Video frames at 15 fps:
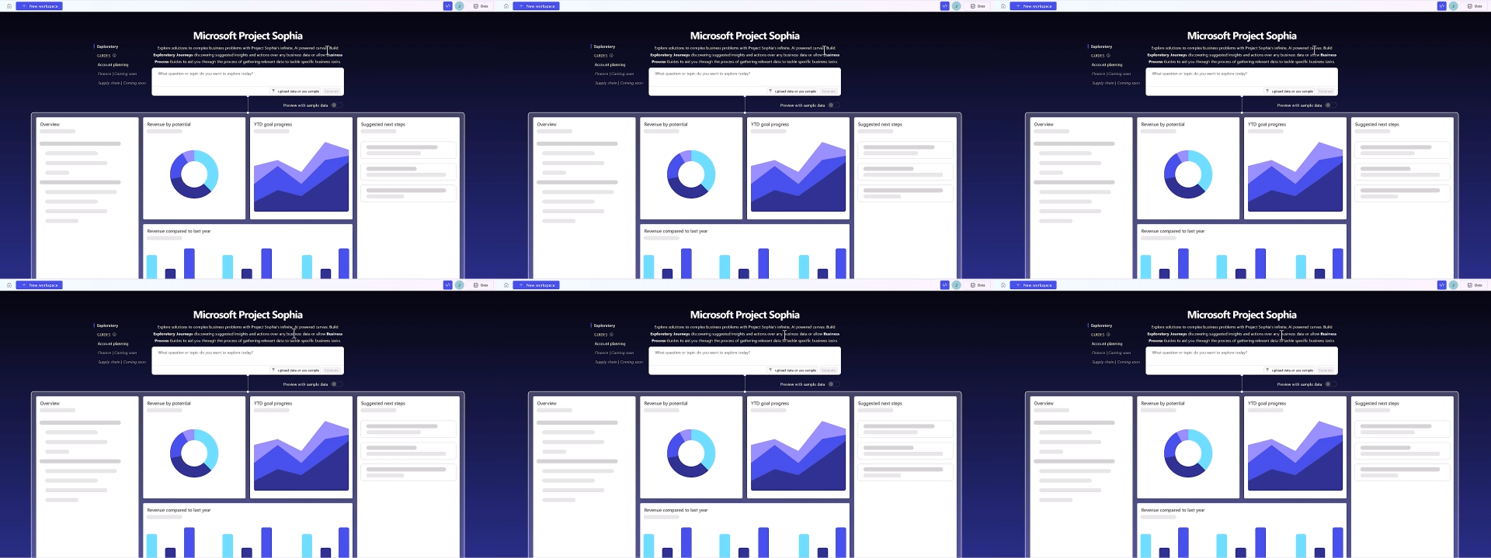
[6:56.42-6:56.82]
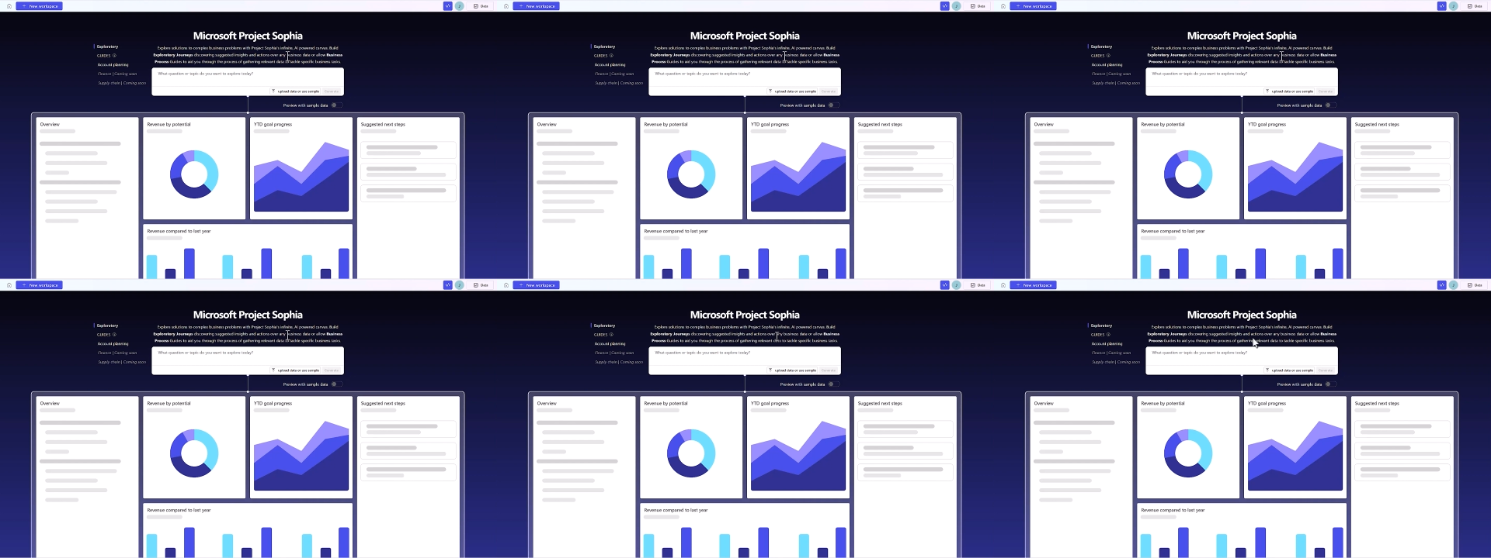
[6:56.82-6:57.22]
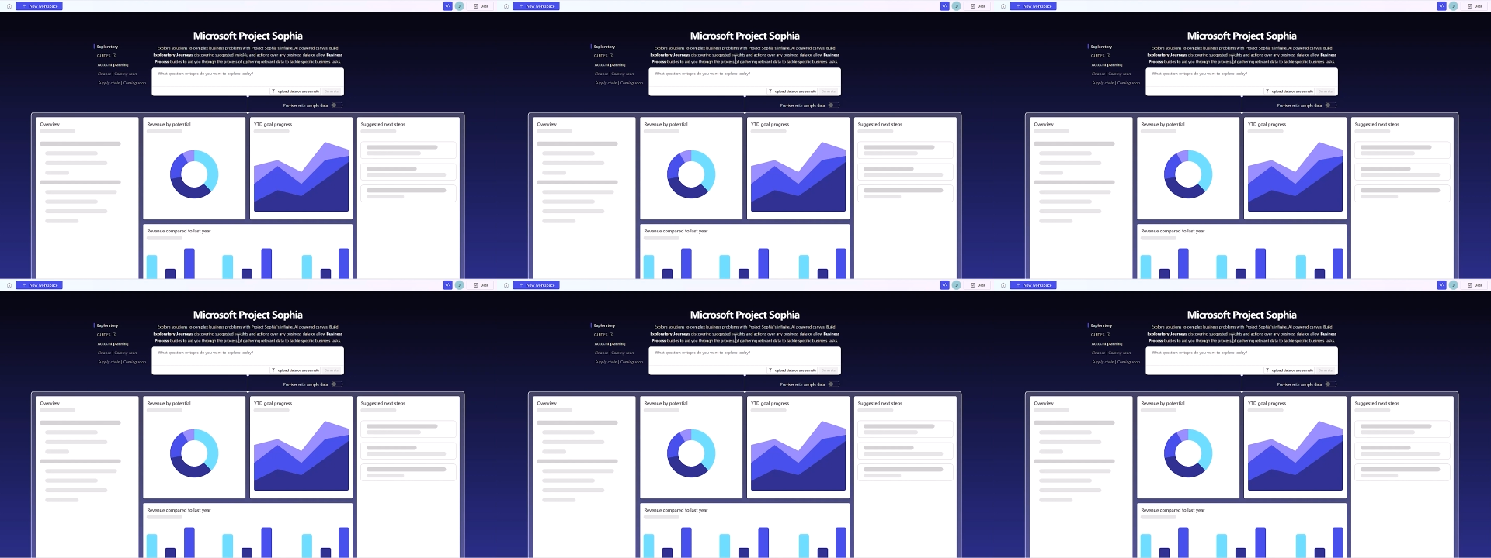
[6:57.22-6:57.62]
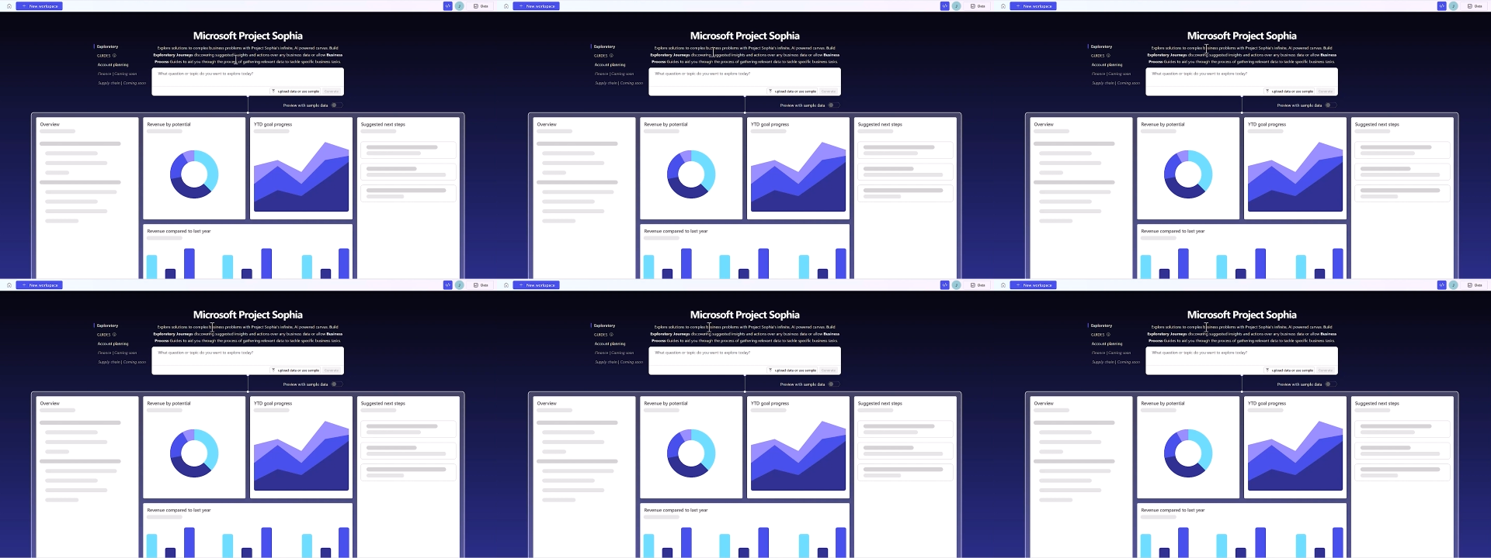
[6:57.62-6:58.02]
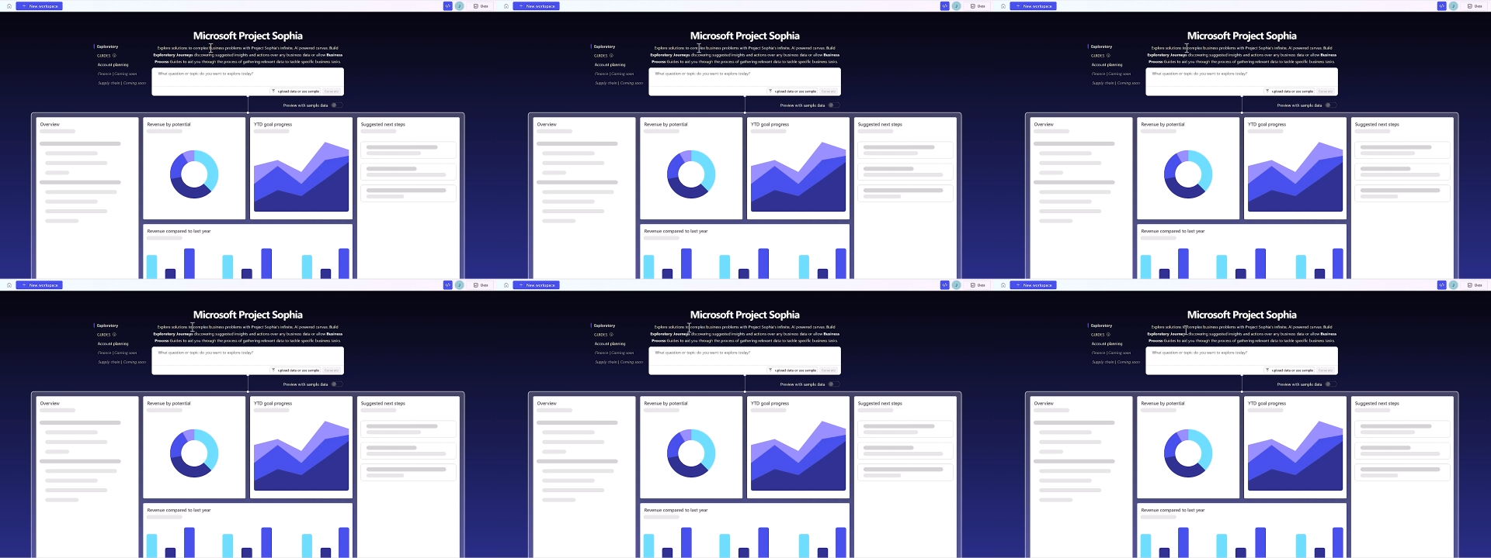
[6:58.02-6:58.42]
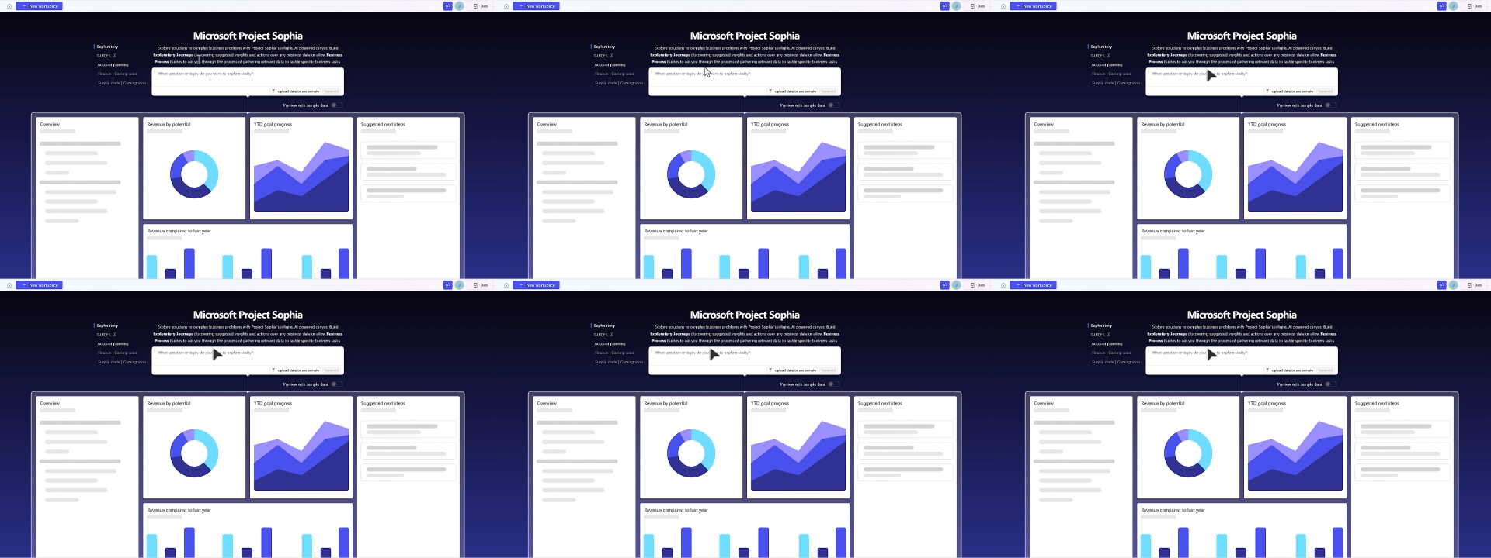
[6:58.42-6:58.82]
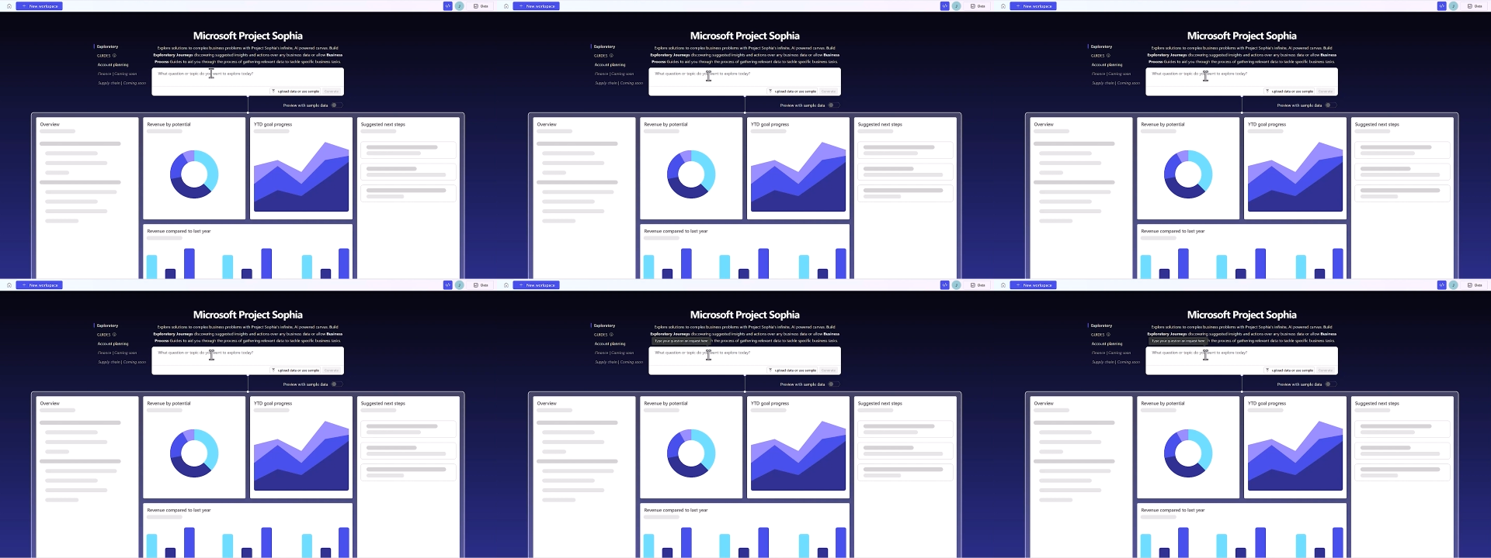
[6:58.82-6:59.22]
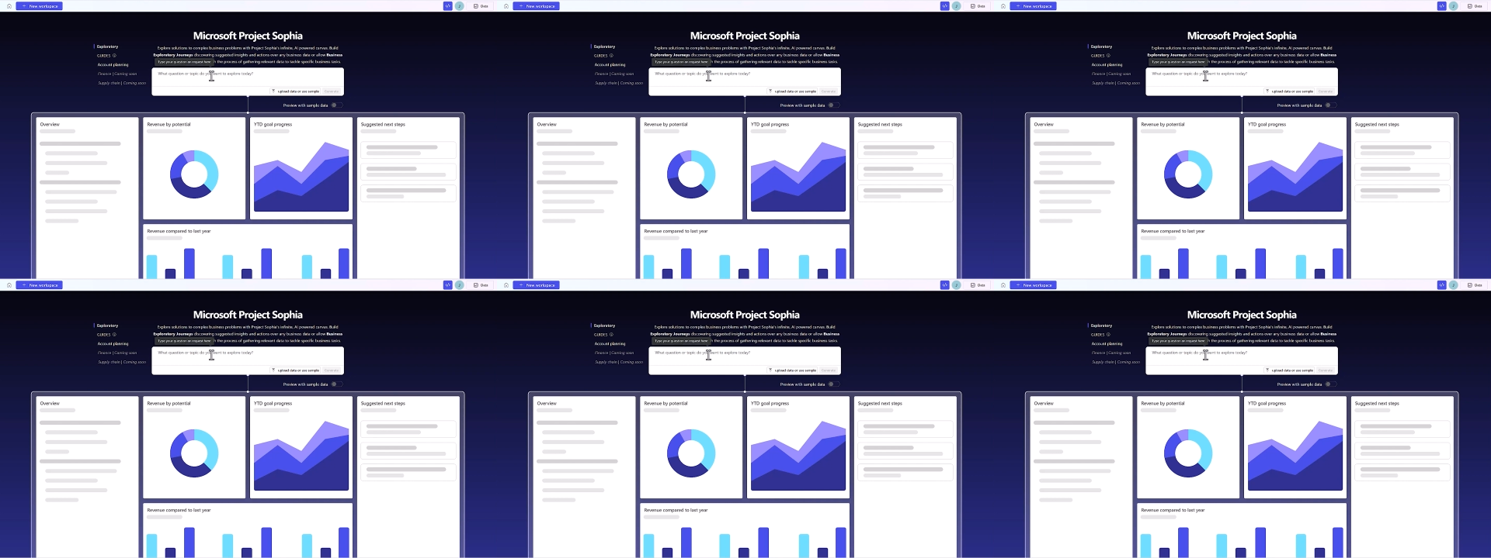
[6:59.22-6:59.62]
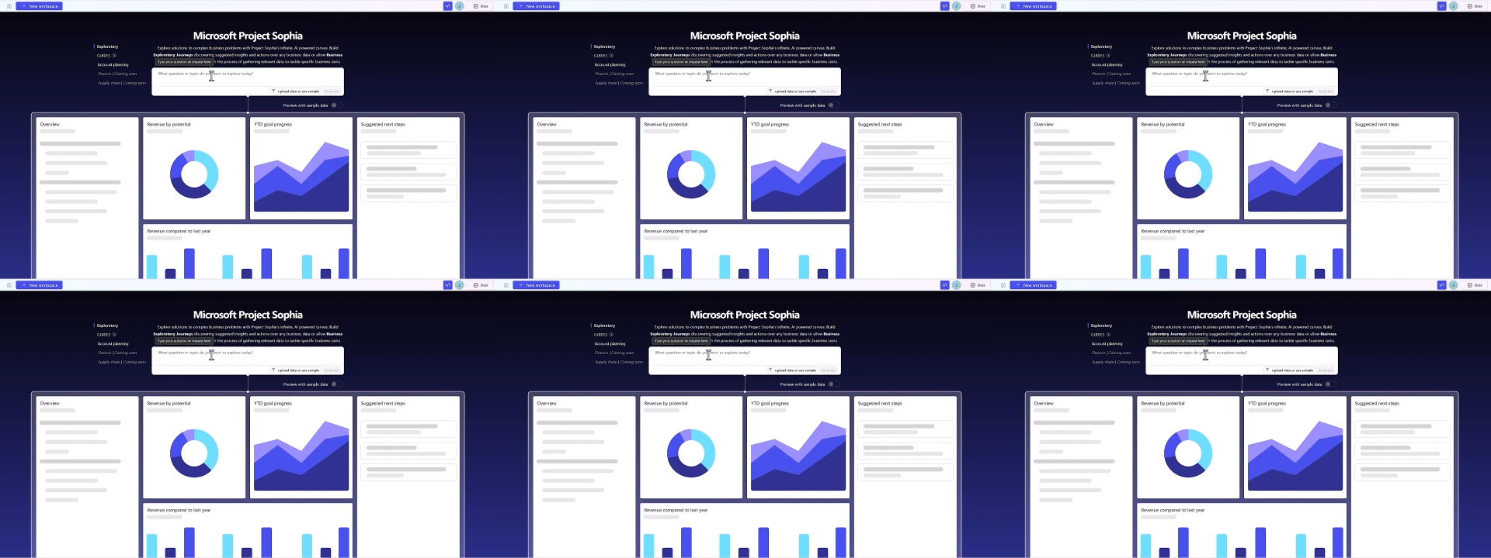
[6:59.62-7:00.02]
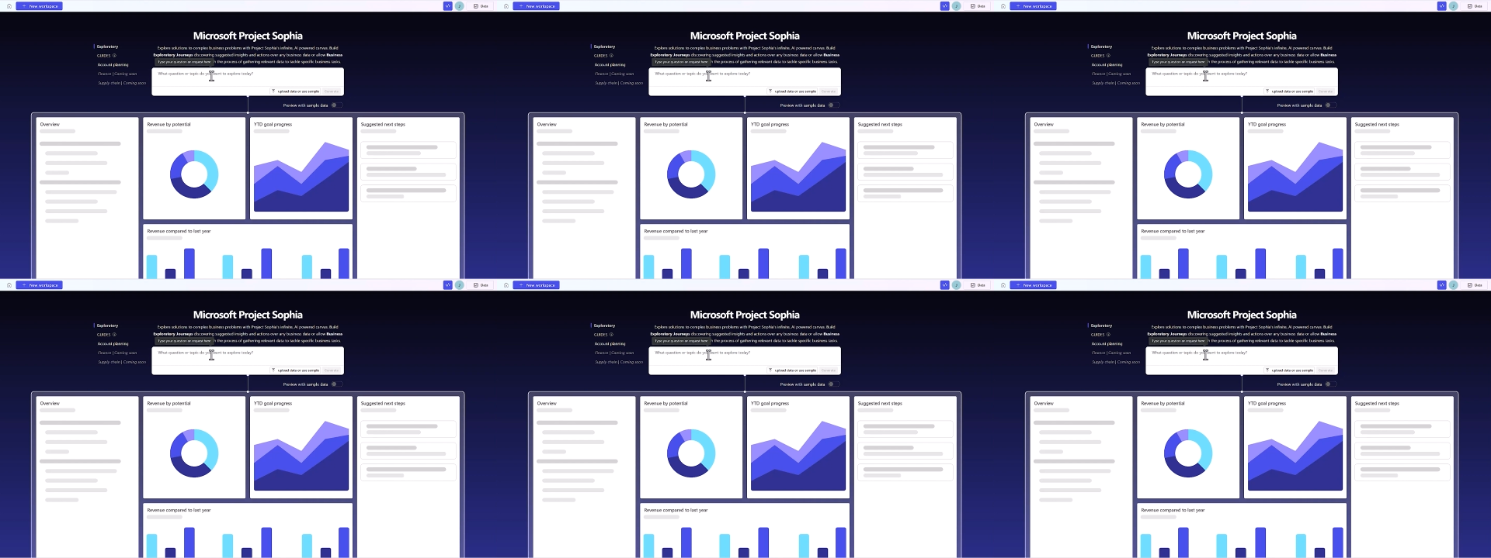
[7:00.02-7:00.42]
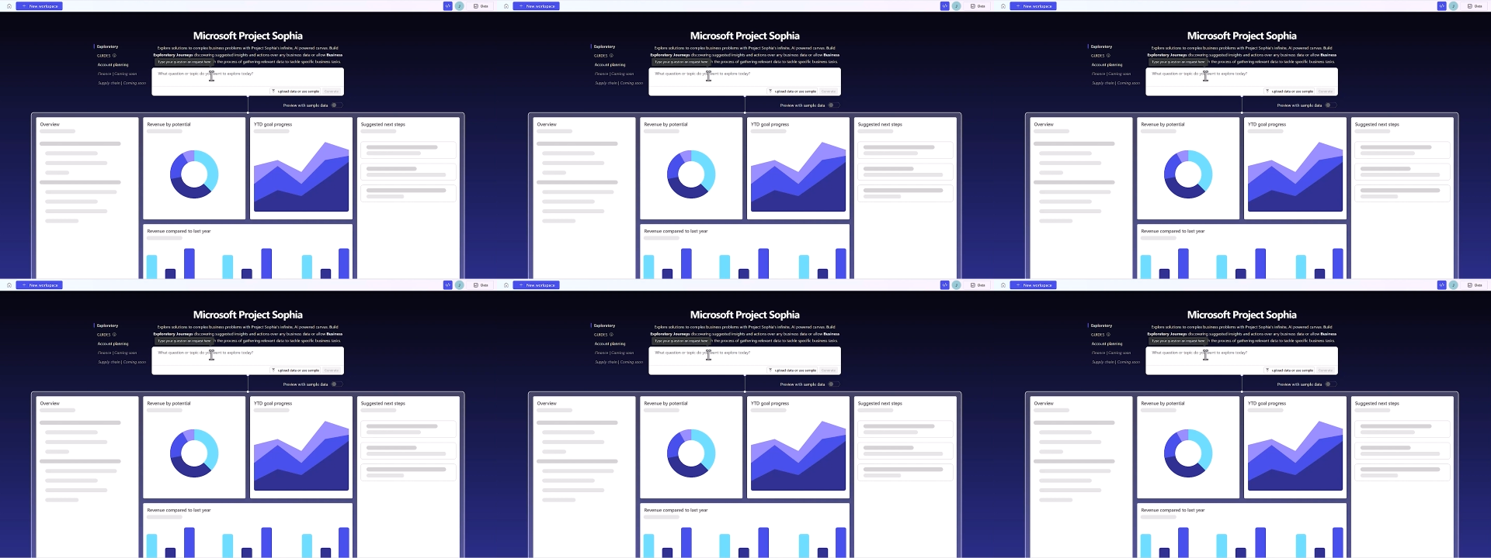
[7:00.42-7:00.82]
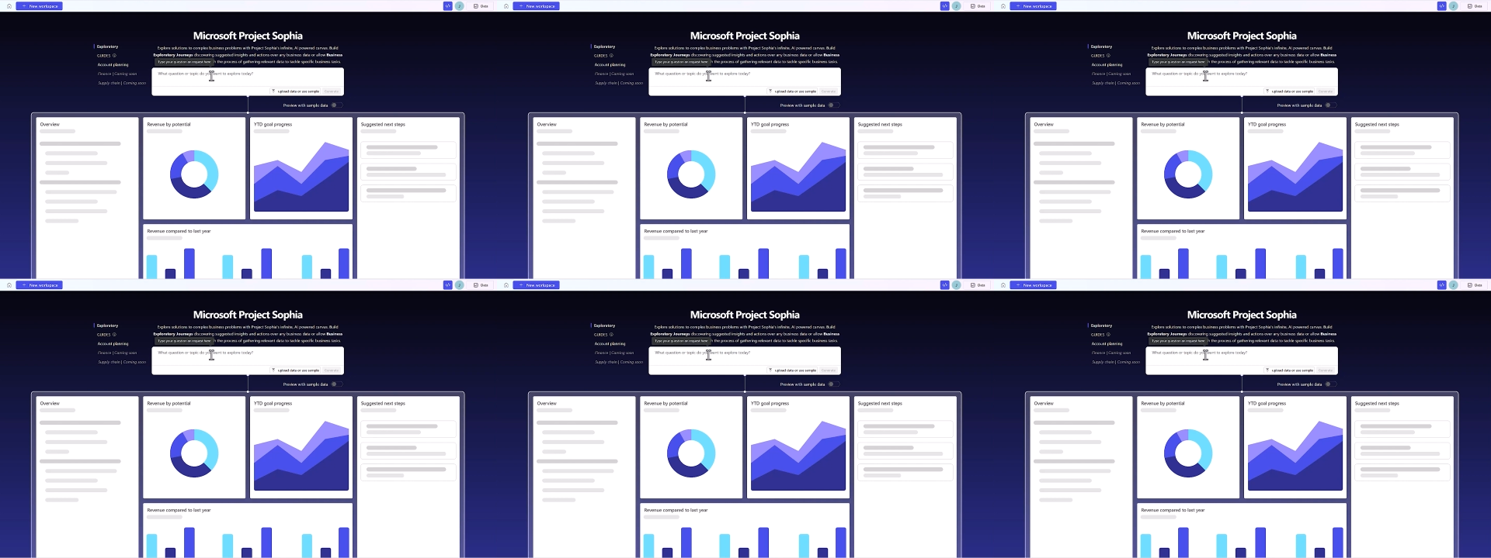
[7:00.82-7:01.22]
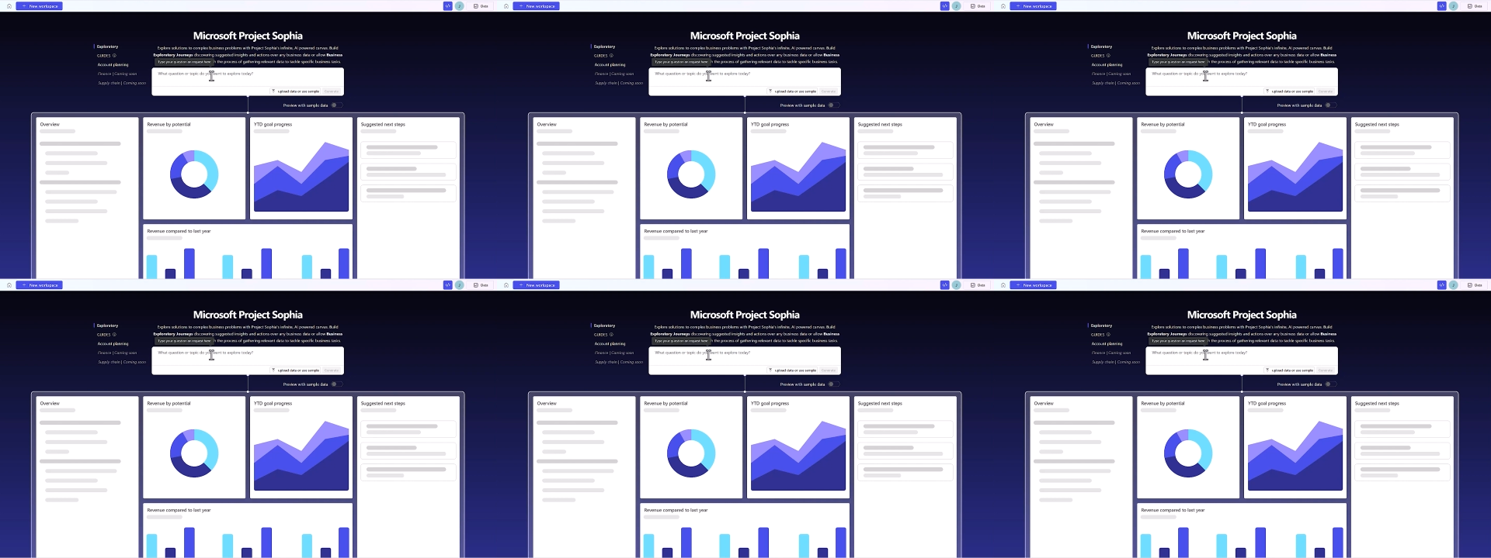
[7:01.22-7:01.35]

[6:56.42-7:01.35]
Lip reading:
(no speaker visible)